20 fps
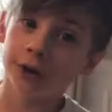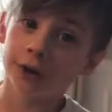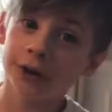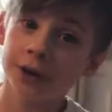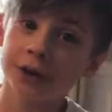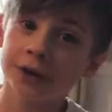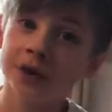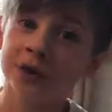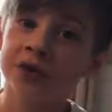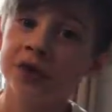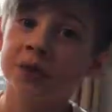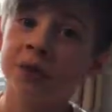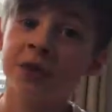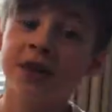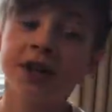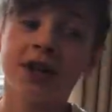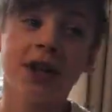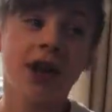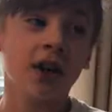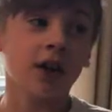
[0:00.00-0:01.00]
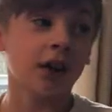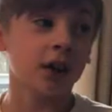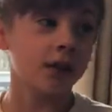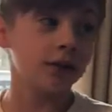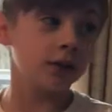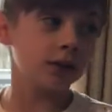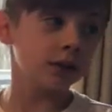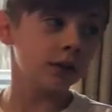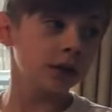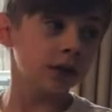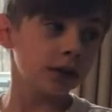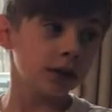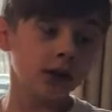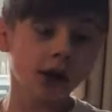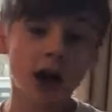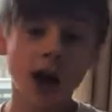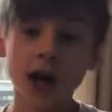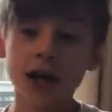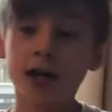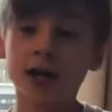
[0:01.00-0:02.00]
They used to be yellow.
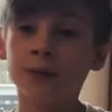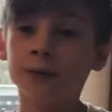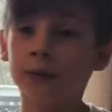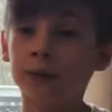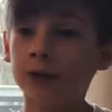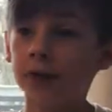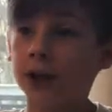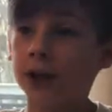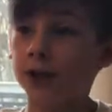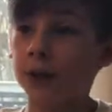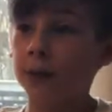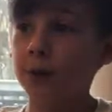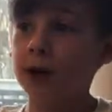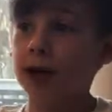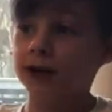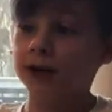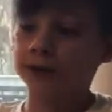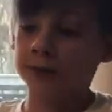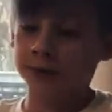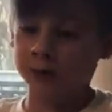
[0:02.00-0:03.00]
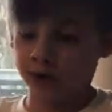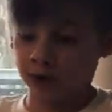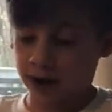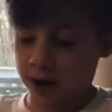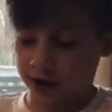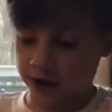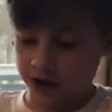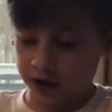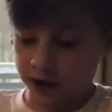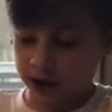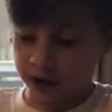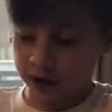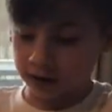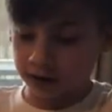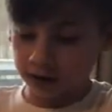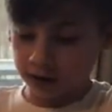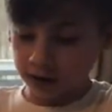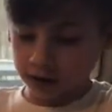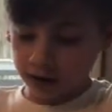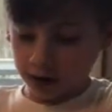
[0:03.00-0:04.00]
I have like a massive collection
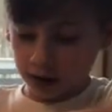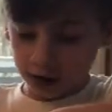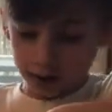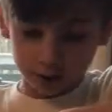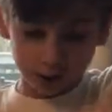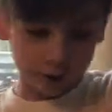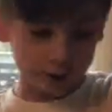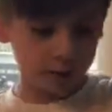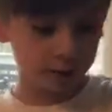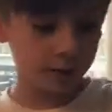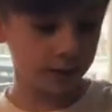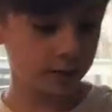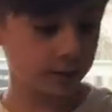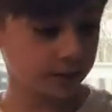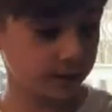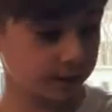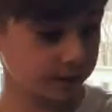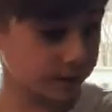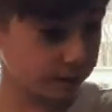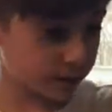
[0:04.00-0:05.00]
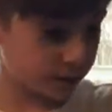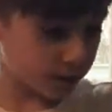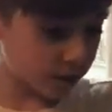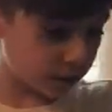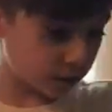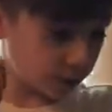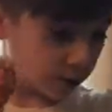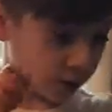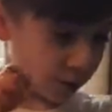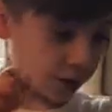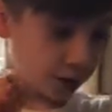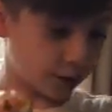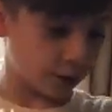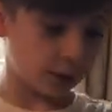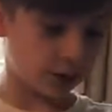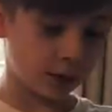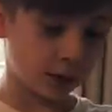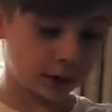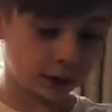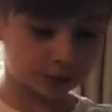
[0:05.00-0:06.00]
of them. Really
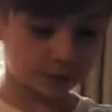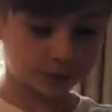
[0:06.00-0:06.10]
cool.